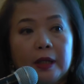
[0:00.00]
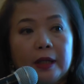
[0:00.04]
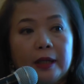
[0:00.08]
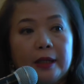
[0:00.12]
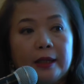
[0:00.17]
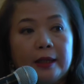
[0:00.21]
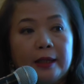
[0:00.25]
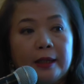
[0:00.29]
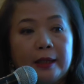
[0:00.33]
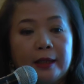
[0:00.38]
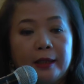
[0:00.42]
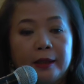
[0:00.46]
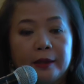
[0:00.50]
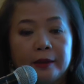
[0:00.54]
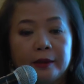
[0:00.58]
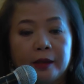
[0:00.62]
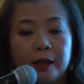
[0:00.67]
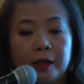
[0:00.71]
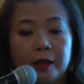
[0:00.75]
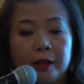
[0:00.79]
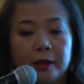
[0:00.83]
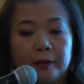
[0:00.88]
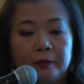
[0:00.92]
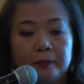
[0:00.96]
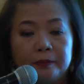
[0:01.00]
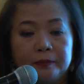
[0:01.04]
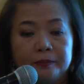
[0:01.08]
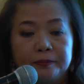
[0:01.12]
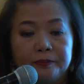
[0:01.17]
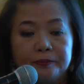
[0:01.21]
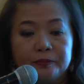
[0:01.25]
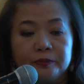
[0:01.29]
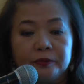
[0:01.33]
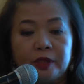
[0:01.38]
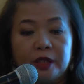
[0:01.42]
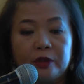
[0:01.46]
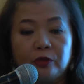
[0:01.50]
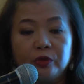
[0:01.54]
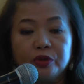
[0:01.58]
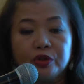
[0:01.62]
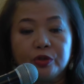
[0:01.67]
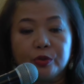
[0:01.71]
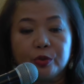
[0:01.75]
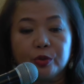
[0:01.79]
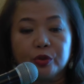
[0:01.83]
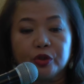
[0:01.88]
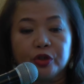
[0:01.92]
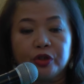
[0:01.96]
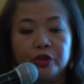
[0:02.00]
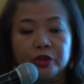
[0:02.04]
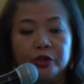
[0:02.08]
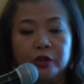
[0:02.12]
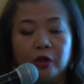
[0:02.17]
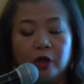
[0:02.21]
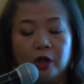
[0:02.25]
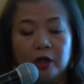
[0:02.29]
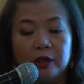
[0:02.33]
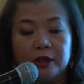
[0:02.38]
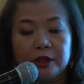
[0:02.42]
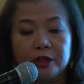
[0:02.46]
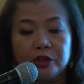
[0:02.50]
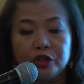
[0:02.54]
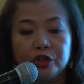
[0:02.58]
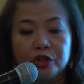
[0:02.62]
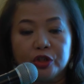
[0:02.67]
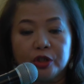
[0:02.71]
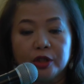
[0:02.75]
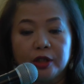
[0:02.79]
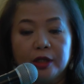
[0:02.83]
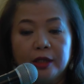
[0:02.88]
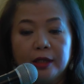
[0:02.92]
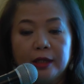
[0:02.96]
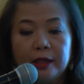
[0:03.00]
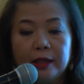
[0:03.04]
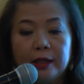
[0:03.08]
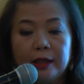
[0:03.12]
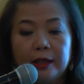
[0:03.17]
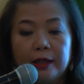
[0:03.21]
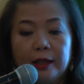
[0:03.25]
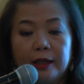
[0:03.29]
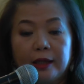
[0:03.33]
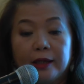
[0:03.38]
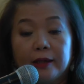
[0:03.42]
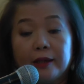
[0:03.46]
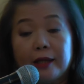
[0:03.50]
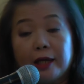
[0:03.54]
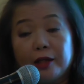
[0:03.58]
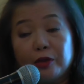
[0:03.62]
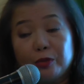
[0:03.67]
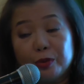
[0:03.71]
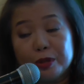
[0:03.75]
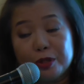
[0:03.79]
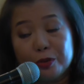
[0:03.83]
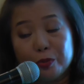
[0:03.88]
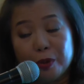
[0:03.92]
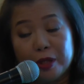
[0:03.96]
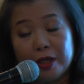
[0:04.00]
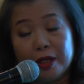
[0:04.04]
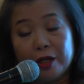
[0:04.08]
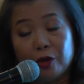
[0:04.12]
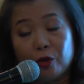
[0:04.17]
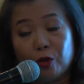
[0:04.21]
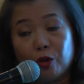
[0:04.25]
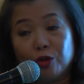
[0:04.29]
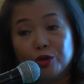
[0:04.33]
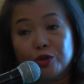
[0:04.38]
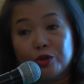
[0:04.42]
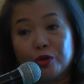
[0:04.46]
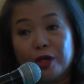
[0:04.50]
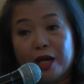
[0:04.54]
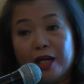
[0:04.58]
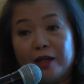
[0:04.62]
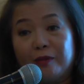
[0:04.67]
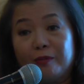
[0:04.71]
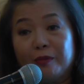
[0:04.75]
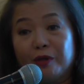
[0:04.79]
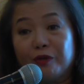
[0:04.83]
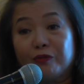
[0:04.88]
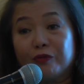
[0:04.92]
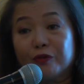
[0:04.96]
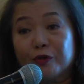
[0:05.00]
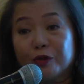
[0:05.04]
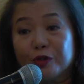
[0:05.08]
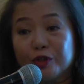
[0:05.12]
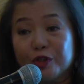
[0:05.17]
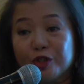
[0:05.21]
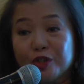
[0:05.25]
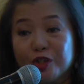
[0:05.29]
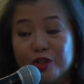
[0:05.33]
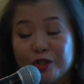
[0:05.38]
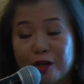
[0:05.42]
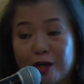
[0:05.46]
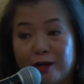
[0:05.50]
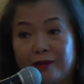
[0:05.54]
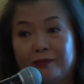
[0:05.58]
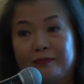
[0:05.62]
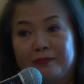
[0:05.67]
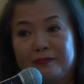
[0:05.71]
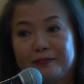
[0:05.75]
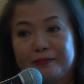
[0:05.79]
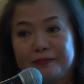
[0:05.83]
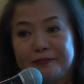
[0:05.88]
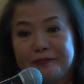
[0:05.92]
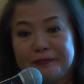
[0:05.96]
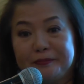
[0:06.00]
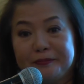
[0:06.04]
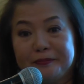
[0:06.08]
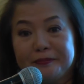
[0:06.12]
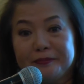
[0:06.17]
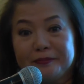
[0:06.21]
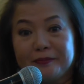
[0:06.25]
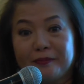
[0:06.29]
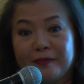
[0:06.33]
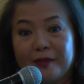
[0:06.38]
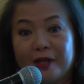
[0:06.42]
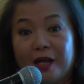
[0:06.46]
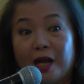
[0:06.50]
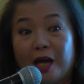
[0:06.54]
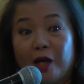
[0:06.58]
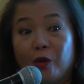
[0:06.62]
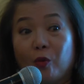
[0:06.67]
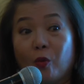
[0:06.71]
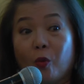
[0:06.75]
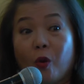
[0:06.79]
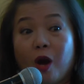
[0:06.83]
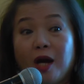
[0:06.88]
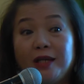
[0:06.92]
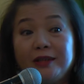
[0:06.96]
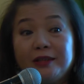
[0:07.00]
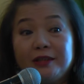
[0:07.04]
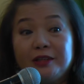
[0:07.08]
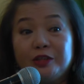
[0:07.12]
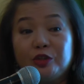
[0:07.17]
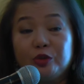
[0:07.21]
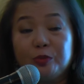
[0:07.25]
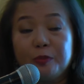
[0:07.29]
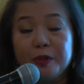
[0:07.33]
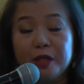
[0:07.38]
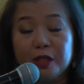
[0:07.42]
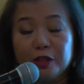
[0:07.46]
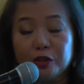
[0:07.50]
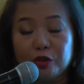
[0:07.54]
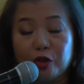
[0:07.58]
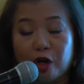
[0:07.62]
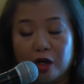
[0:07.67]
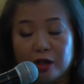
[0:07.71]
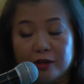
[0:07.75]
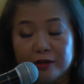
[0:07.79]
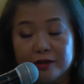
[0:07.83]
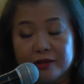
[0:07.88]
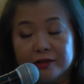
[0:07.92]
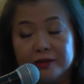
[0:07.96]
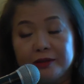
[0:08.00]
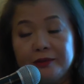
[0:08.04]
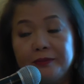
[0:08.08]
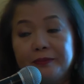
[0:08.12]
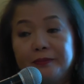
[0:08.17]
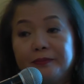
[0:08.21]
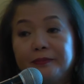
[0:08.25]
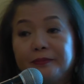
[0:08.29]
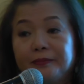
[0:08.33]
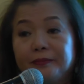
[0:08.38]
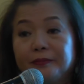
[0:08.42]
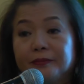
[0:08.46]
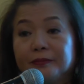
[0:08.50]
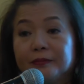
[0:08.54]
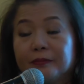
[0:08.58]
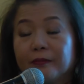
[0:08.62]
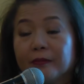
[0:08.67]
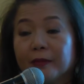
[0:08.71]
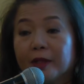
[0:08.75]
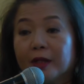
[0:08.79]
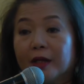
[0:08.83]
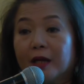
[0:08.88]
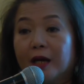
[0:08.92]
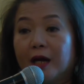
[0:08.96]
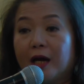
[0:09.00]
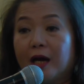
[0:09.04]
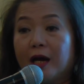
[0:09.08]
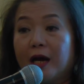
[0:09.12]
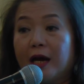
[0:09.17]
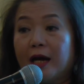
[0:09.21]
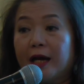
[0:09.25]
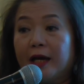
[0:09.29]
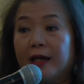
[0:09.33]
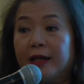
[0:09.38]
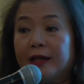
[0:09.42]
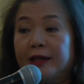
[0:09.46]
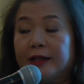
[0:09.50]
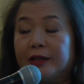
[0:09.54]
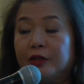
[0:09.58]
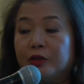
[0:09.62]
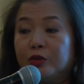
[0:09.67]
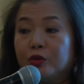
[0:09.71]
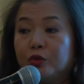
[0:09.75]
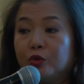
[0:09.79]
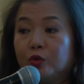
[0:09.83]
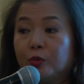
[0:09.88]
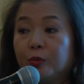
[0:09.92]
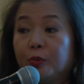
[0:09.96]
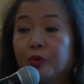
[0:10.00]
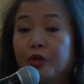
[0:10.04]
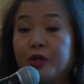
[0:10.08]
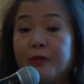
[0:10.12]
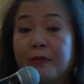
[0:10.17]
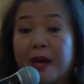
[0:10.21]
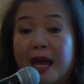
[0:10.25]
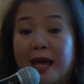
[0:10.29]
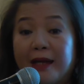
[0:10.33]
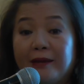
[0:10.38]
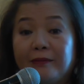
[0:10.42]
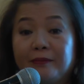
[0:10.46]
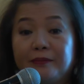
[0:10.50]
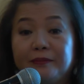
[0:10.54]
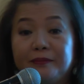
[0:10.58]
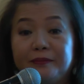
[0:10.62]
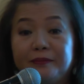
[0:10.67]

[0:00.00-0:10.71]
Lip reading: and that was third year college. And that was when I also had my first son. I wanted to be a doctor. I took pre-med,